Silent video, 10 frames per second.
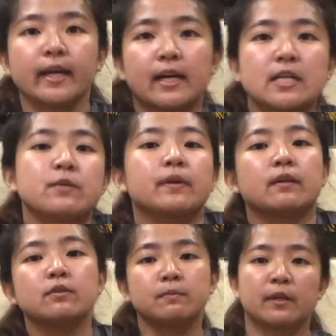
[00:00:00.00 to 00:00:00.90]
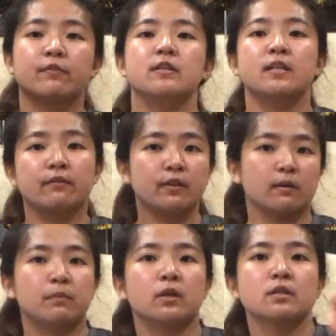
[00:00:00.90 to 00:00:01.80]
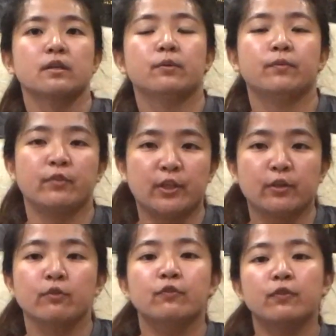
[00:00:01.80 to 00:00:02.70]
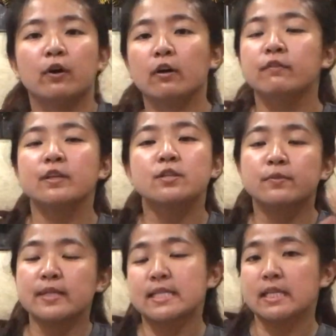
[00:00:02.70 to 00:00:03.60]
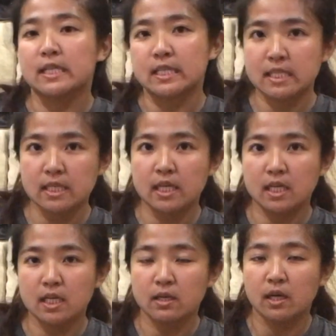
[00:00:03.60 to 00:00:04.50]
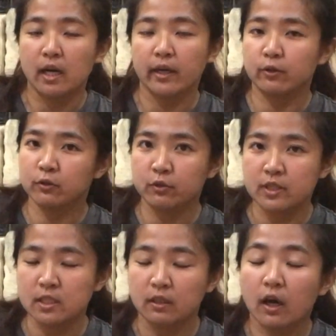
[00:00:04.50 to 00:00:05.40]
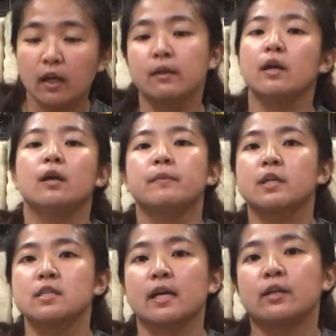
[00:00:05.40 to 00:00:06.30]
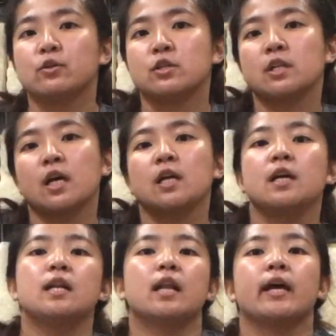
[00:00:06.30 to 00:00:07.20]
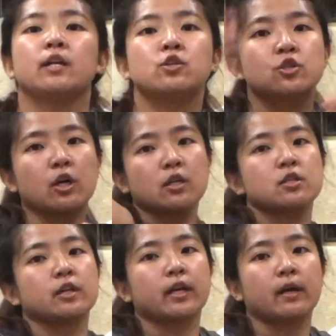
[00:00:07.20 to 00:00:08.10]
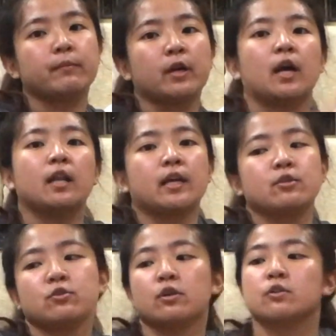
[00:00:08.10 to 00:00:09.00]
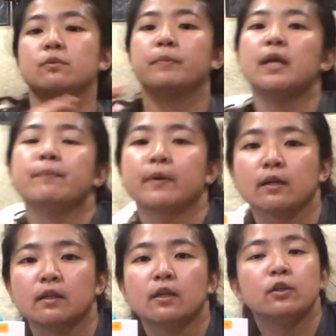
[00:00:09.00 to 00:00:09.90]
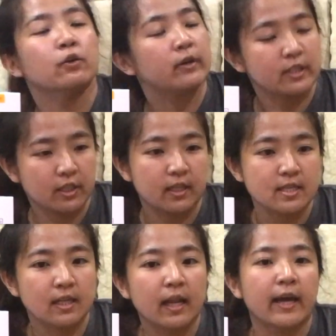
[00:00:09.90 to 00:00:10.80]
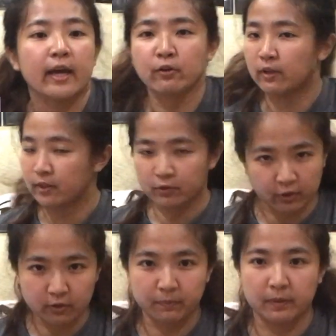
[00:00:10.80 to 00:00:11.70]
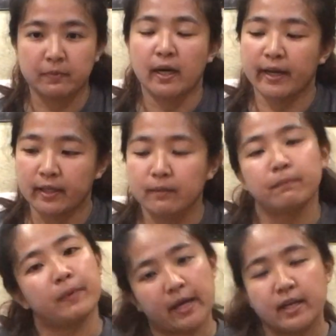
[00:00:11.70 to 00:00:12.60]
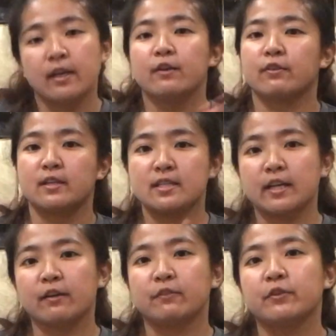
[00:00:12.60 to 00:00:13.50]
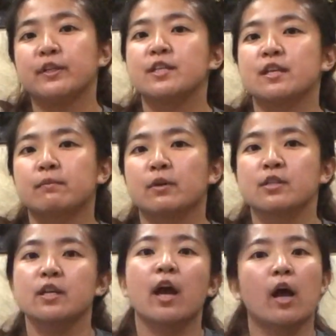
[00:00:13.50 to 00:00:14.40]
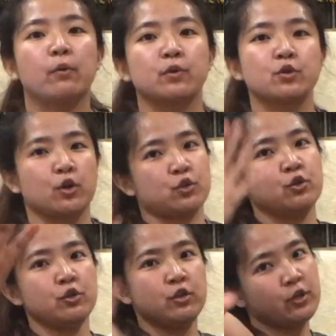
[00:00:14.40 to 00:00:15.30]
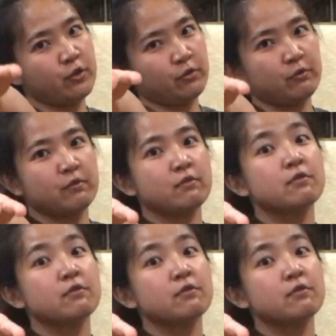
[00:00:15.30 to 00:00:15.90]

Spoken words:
Hi guys, welcome to my first ever unboxing video. For obvious reasons, I don't do this a lot because I do not like to talk to a camera. I like to talk to people. No, actually that's a lie. I don't like to talk to people either. But for the sake of doing this unboxing, I will talk to you.